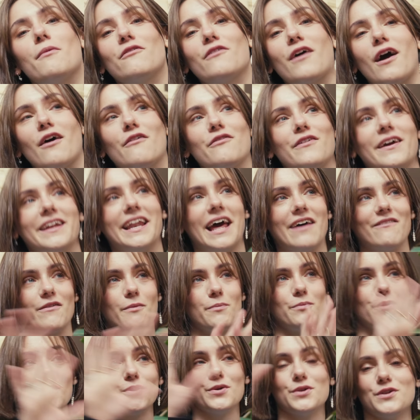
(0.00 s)
of coffee and have a
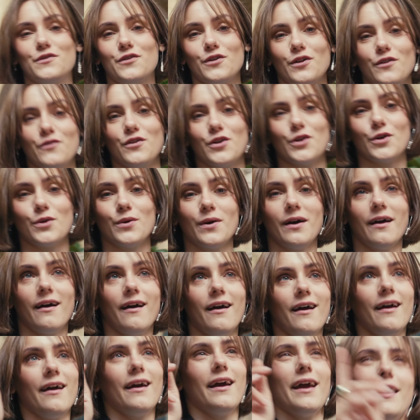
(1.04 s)
beautiful view
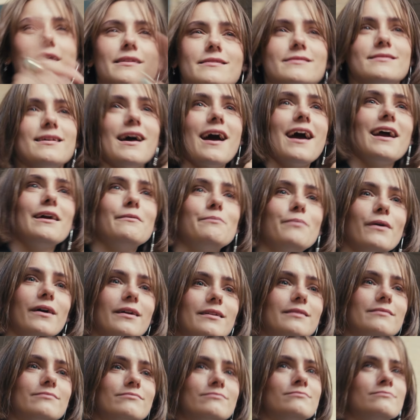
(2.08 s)
inside, but
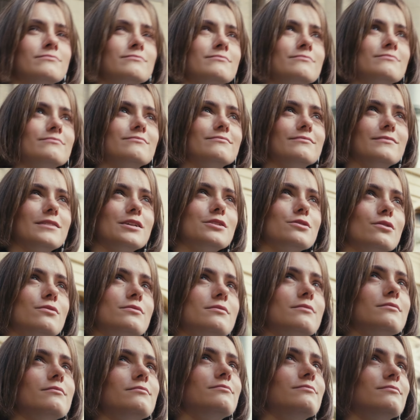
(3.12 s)
it's
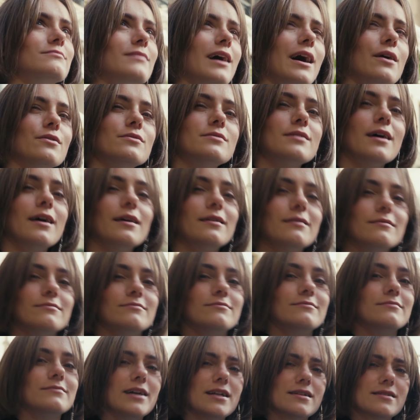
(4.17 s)
also outside,
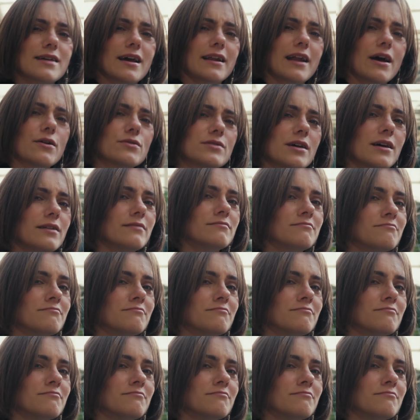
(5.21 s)
inside, outside.